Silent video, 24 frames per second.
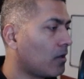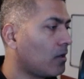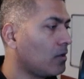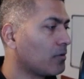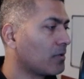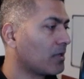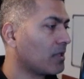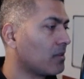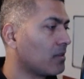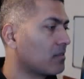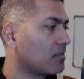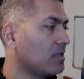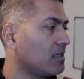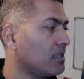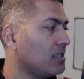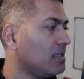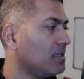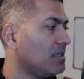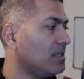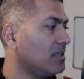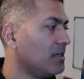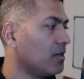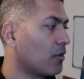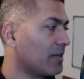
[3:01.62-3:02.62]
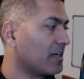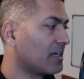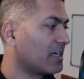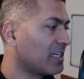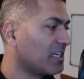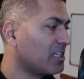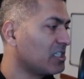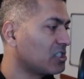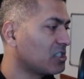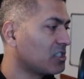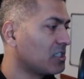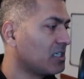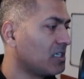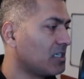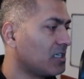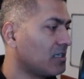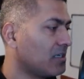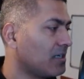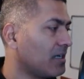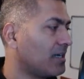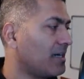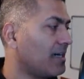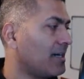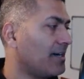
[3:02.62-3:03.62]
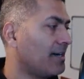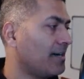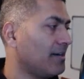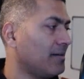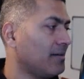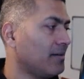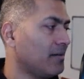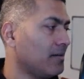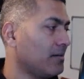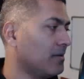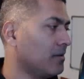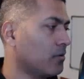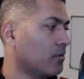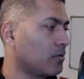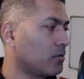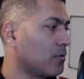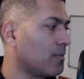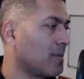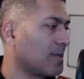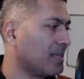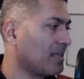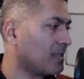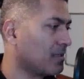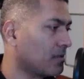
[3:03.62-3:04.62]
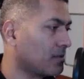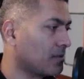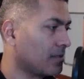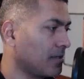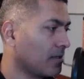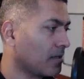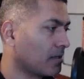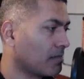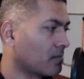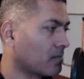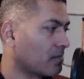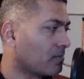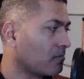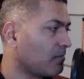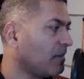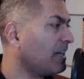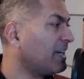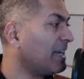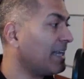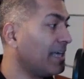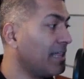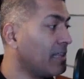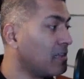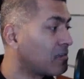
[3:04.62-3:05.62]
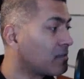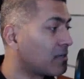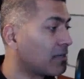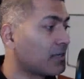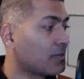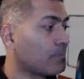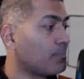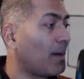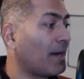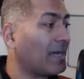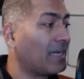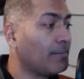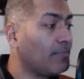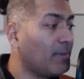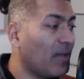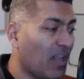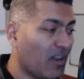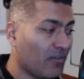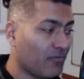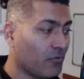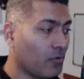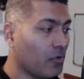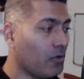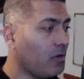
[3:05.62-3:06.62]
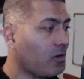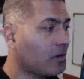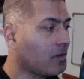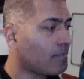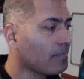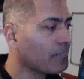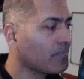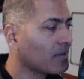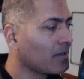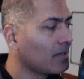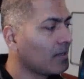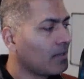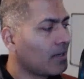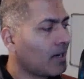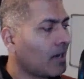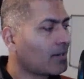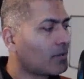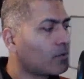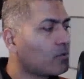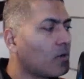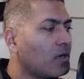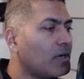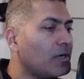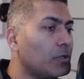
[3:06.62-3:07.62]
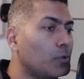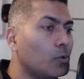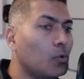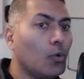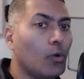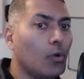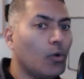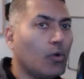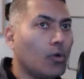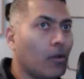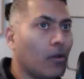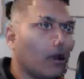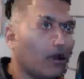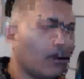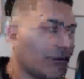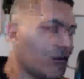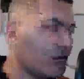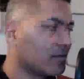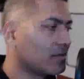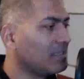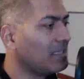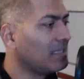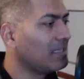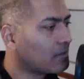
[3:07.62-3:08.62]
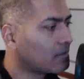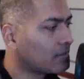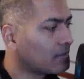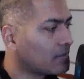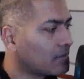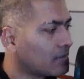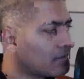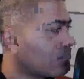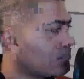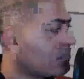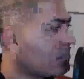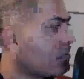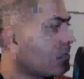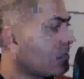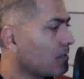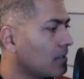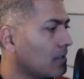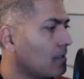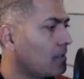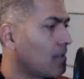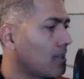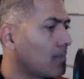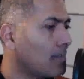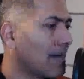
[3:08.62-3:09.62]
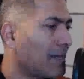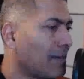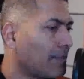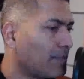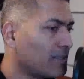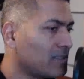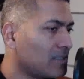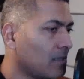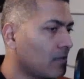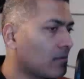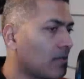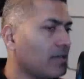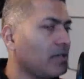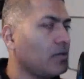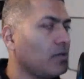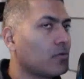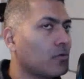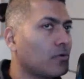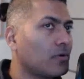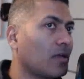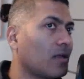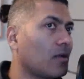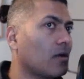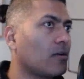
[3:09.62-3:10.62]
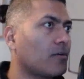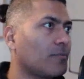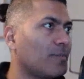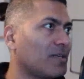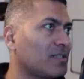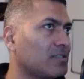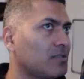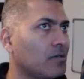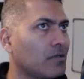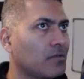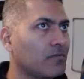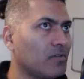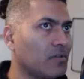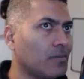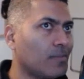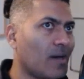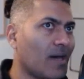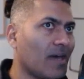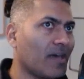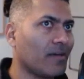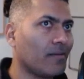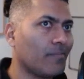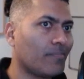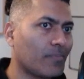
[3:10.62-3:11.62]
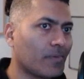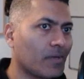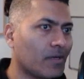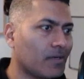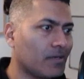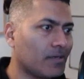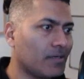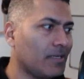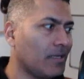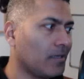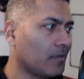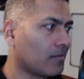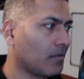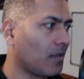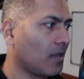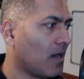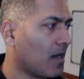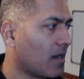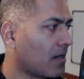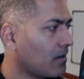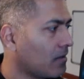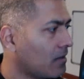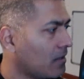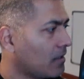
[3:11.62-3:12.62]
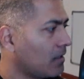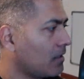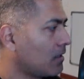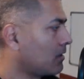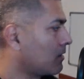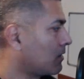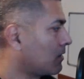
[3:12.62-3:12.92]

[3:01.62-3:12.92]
model, you can see the orientation, and you know, so many other things, details that might be helpful. I don't really do a lot these days with my images. I used to take a lot of pictures with my DSLR.